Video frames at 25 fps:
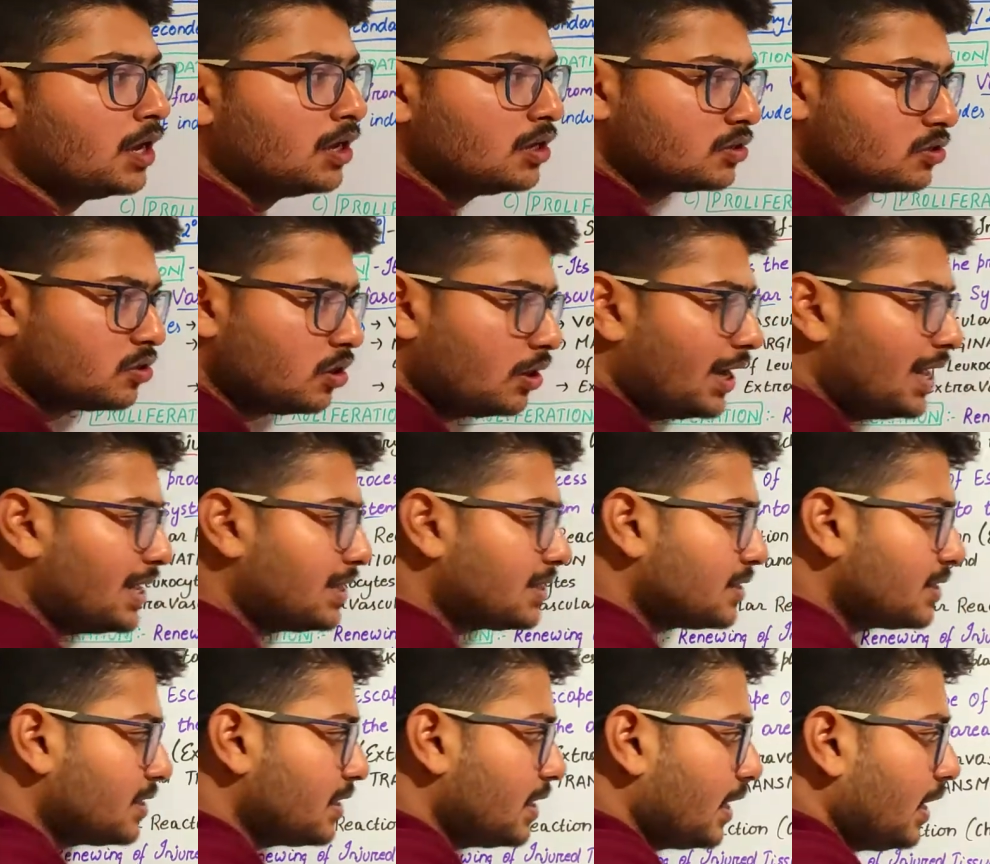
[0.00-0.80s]
So
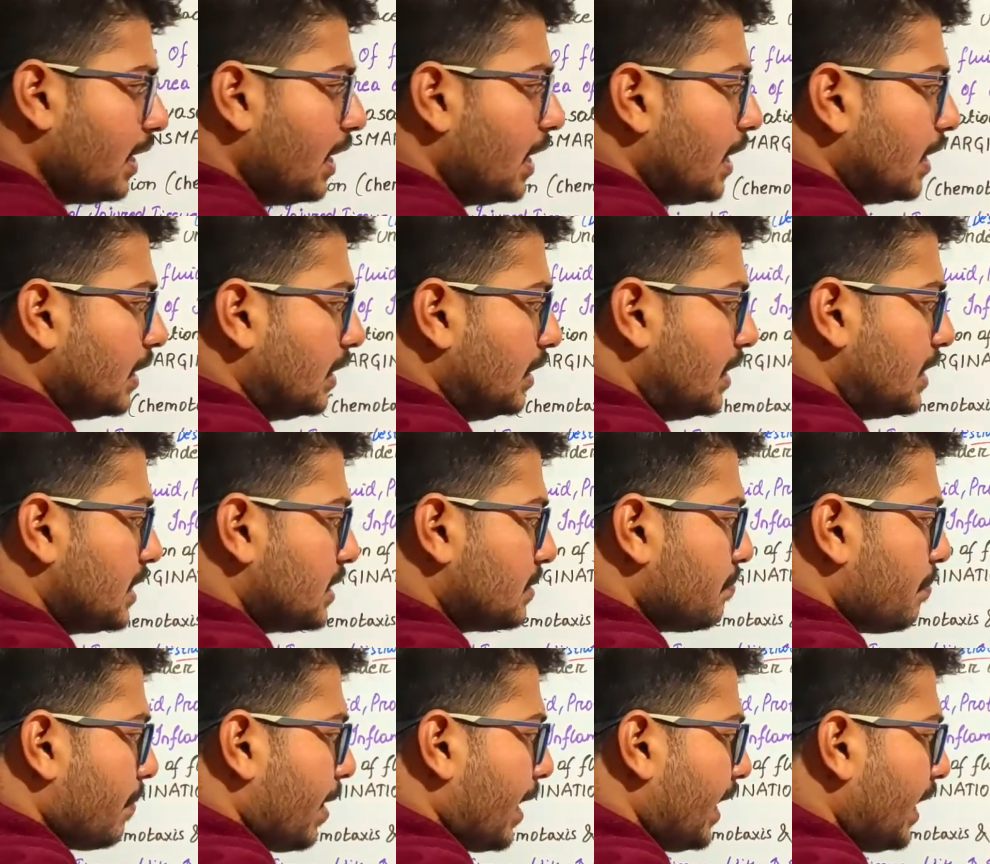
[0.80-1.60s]
let's see,
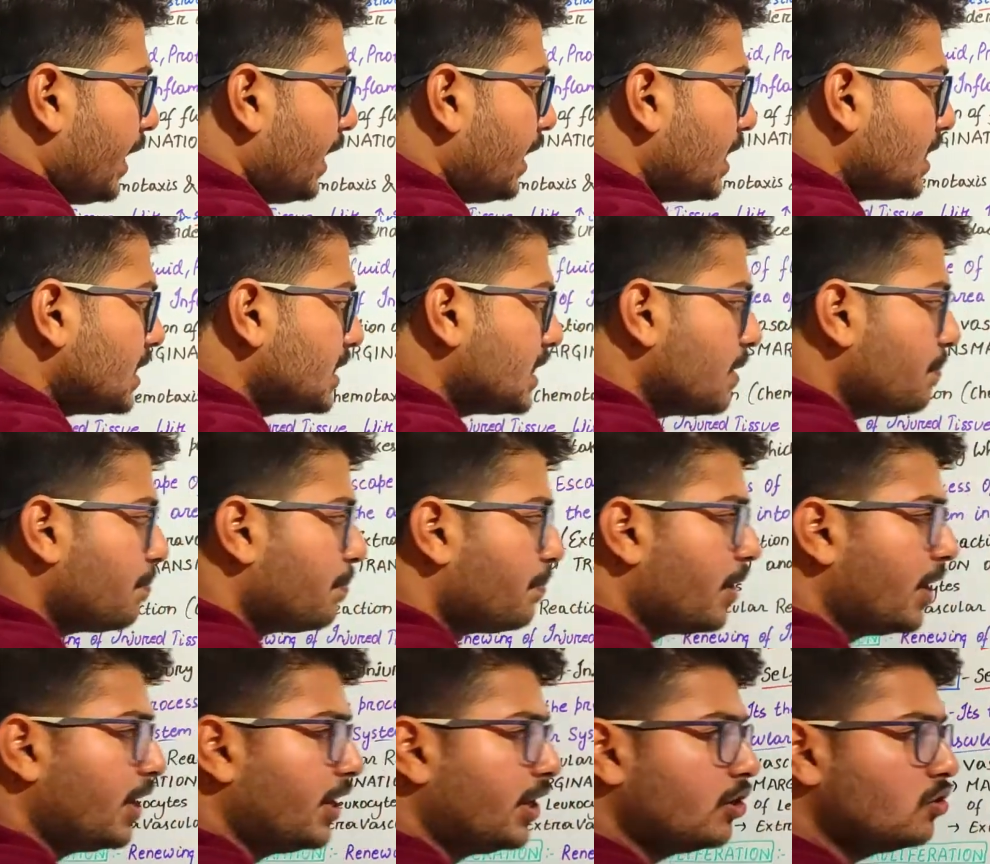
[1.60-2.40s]
these mediators are
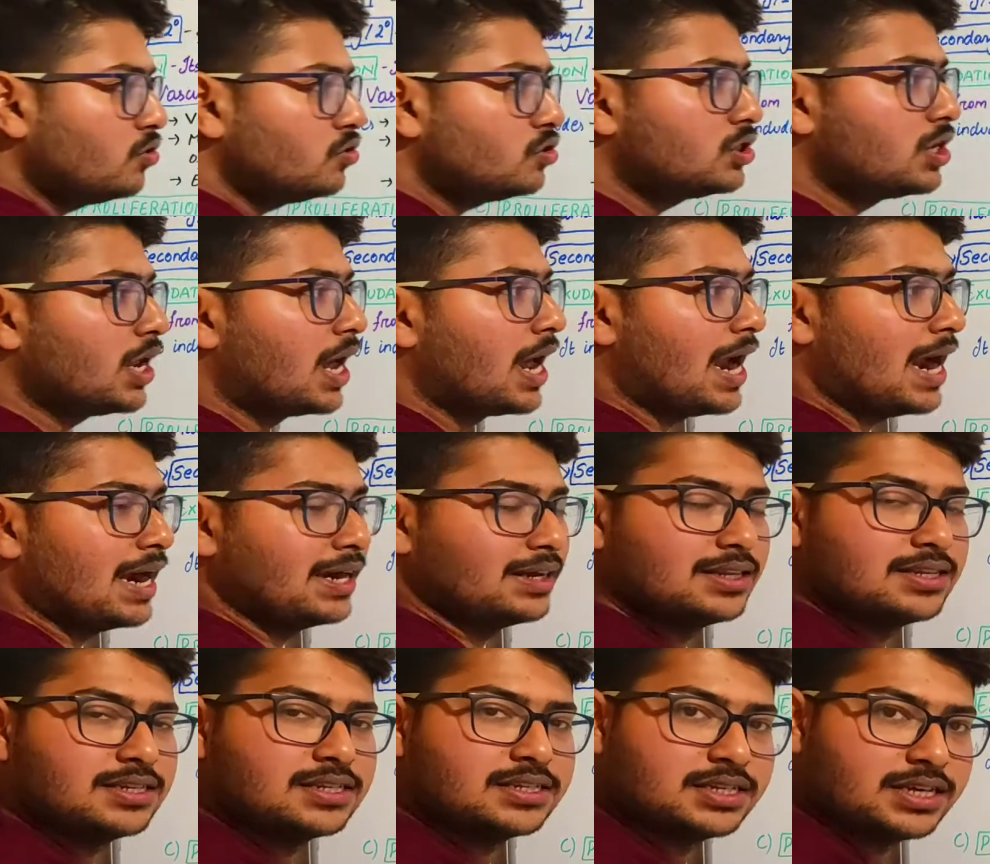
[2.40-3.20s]
produced
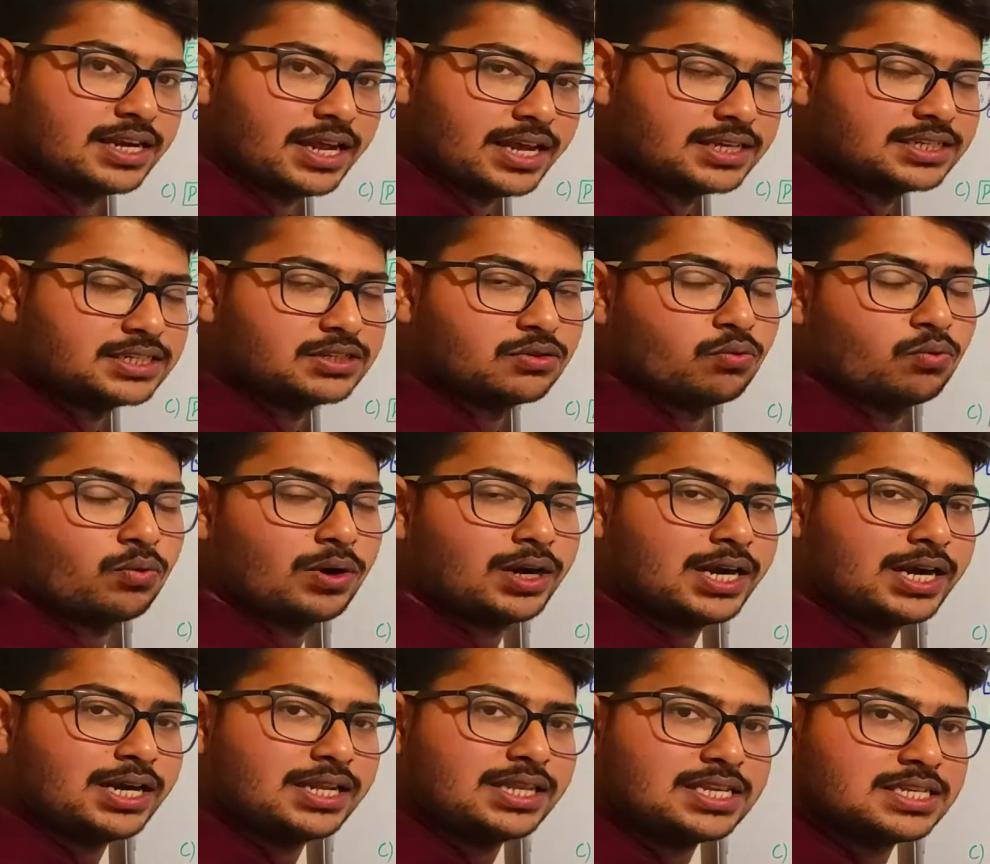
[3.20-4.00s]
at this stage.
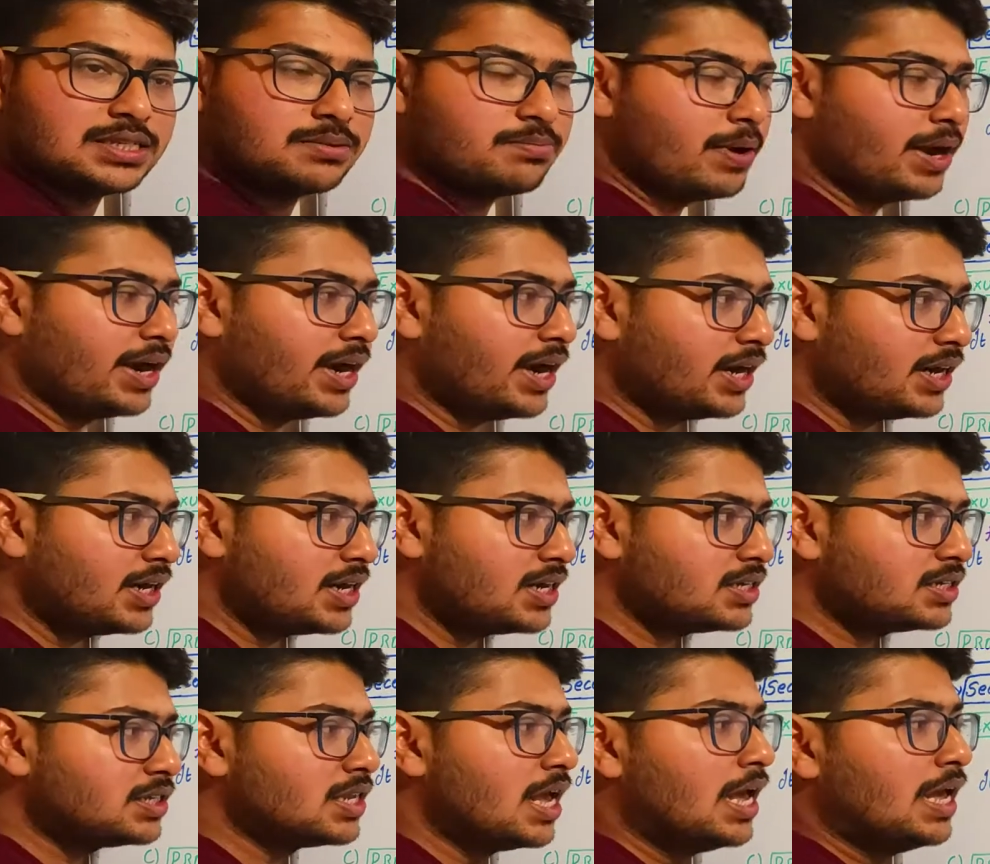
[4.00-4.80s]
What are these
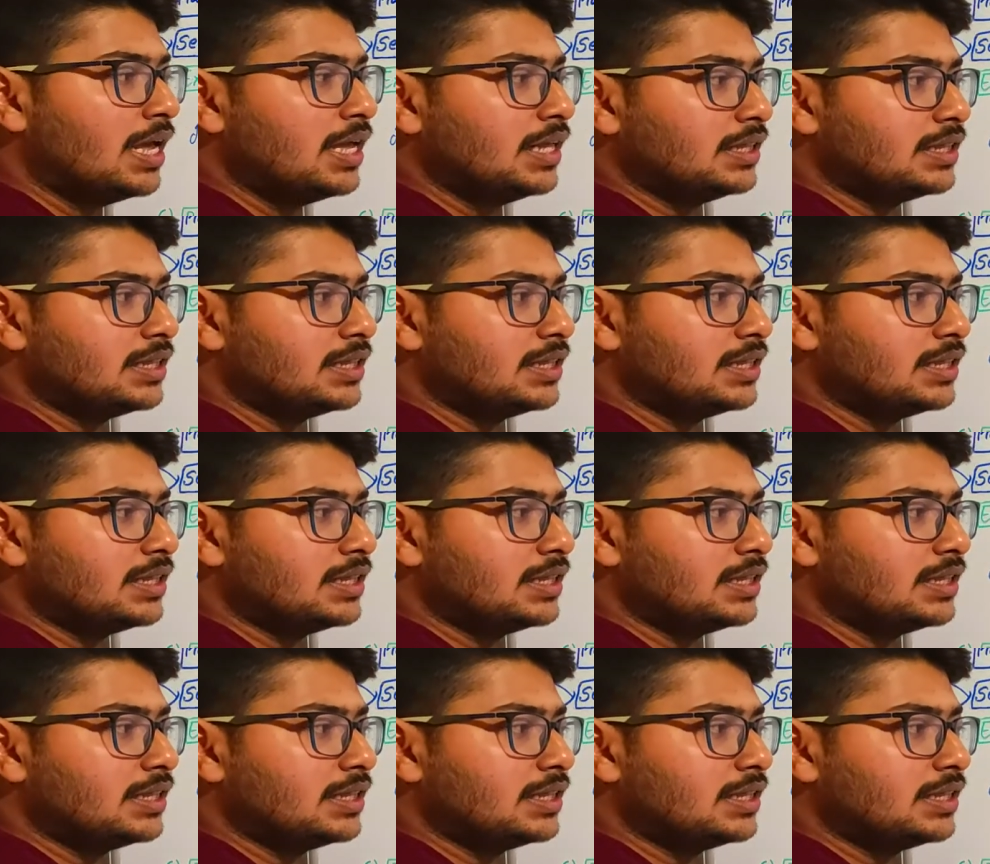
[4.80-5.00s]
mediators?